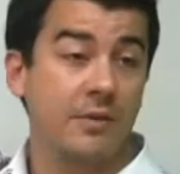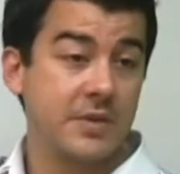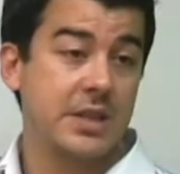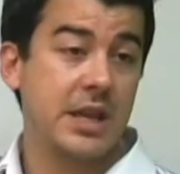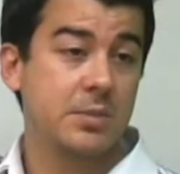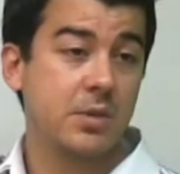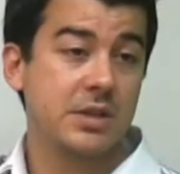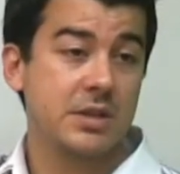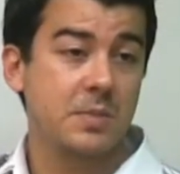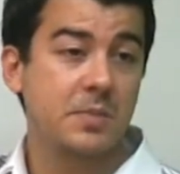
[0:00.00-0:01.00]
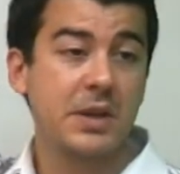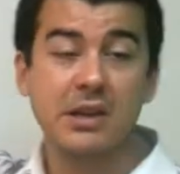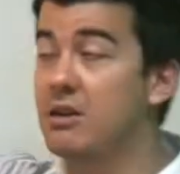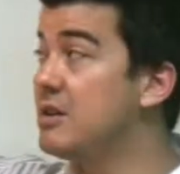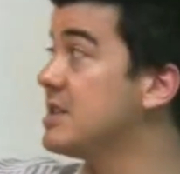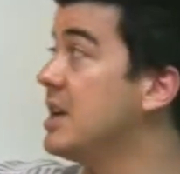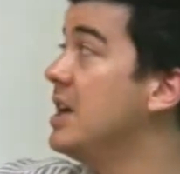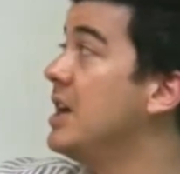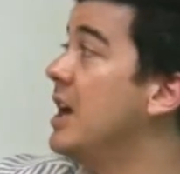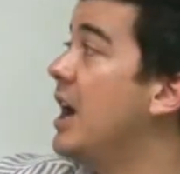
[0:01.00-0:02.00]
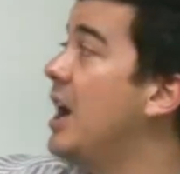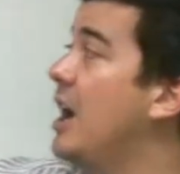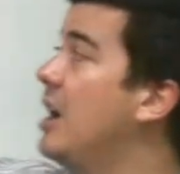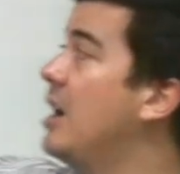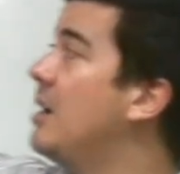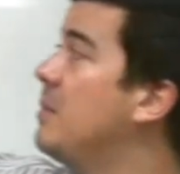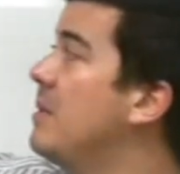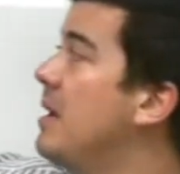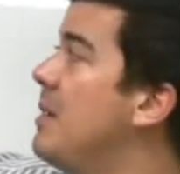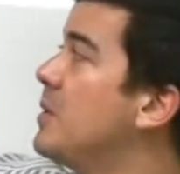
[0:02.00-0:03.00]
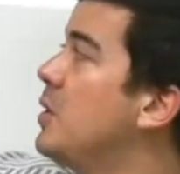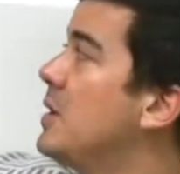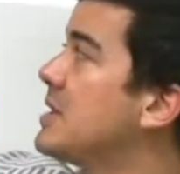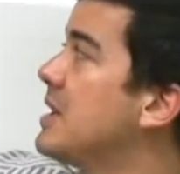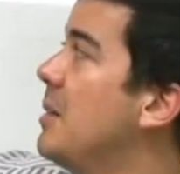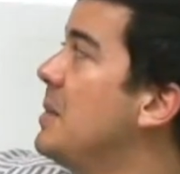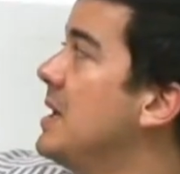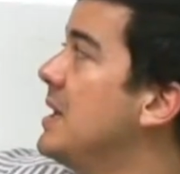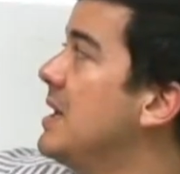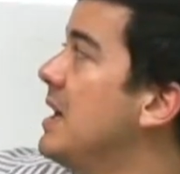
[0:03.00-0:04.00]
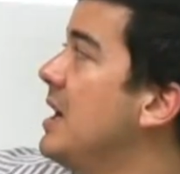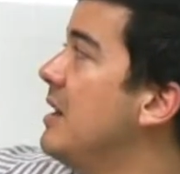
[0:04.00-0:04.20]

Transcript: of the sales process. Because MQLs come in,